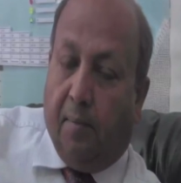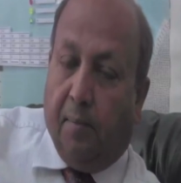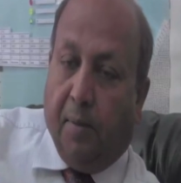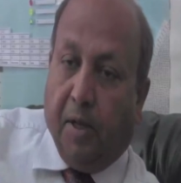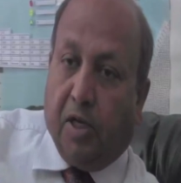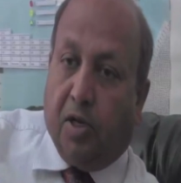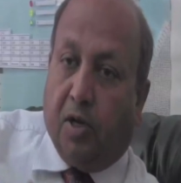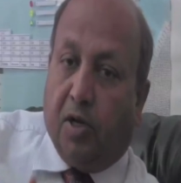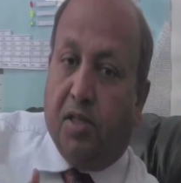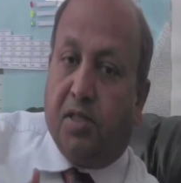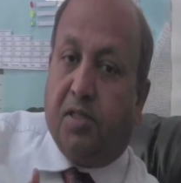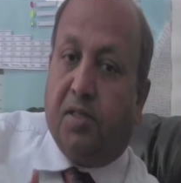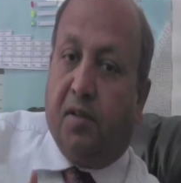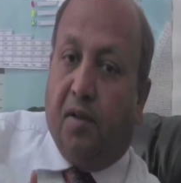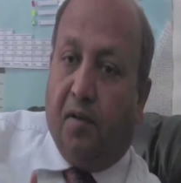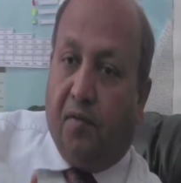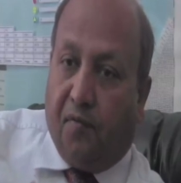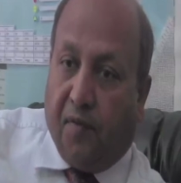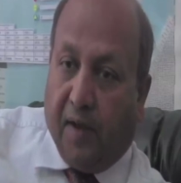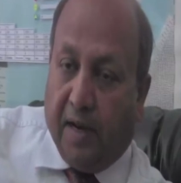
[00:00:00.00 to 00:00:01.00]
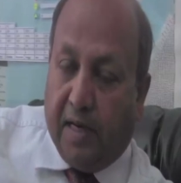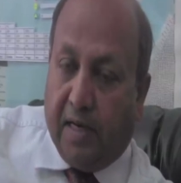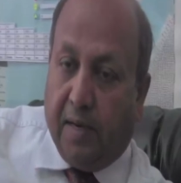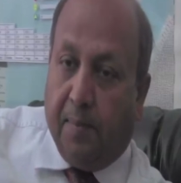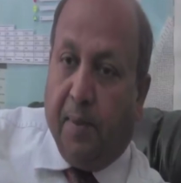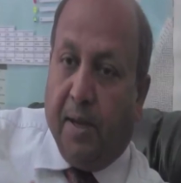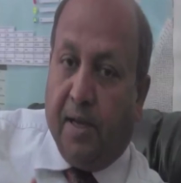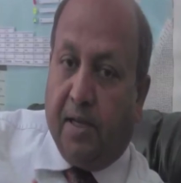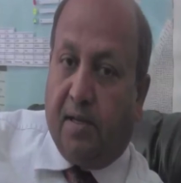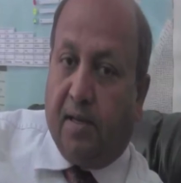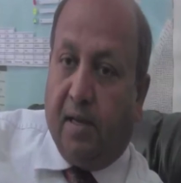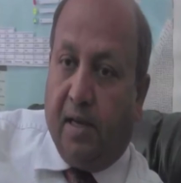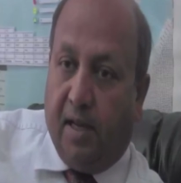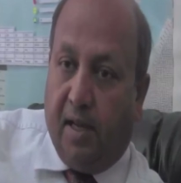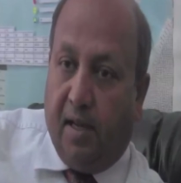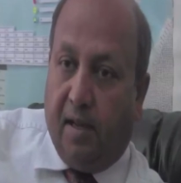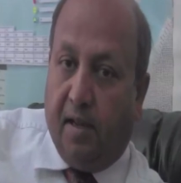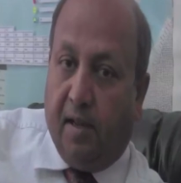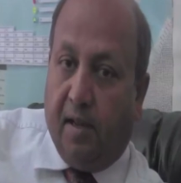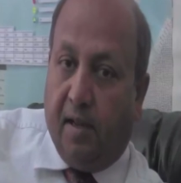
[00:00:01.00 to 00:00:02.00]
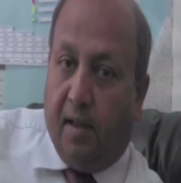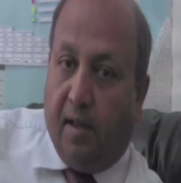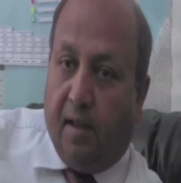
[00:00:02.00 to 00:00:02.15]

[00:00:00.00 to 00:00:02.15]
Because fundamentally,